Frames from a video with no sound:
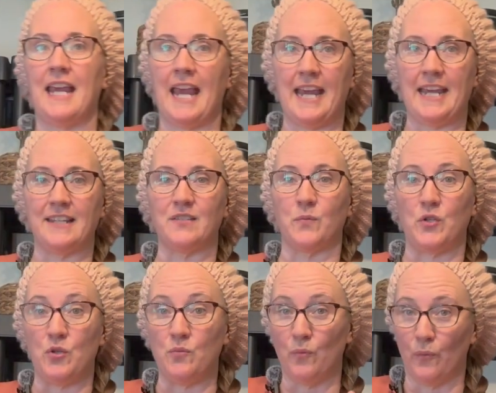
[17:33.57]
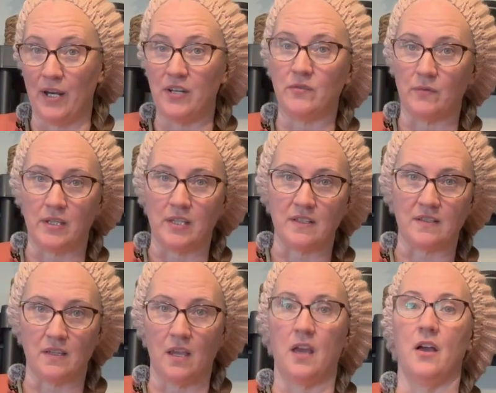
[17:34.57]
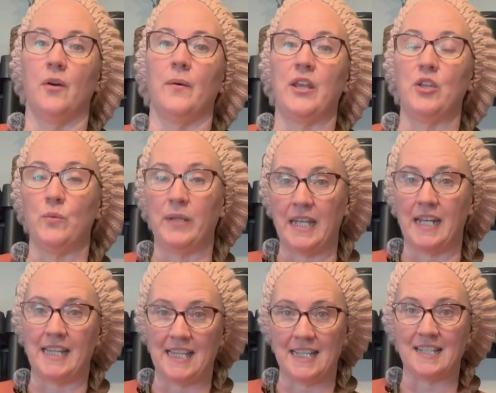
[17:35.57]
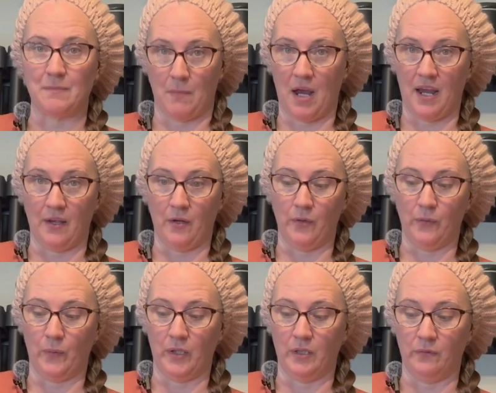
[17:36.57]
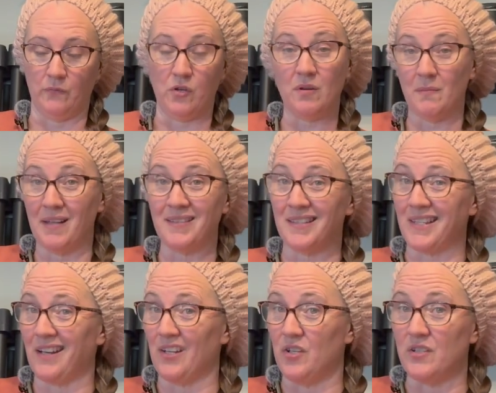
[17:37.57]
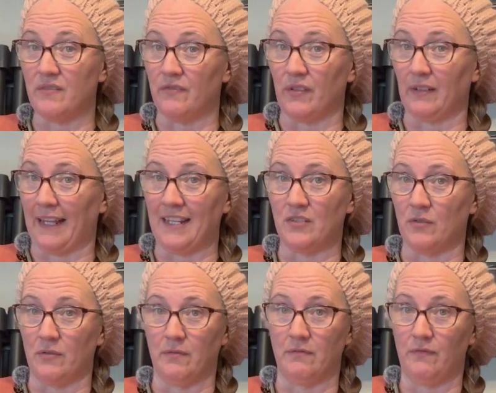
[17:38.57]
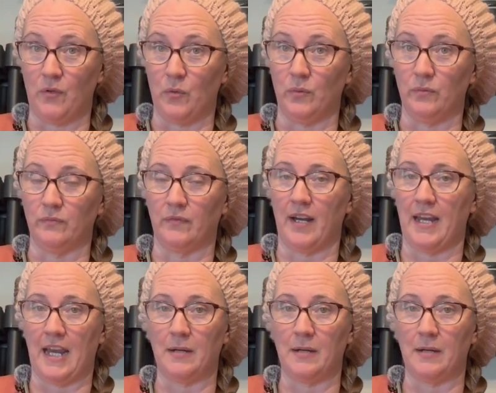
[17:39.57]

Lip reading: case, when you render it this slow and you get it this mild, well, you can melt it down and use it for lantern fuel, right?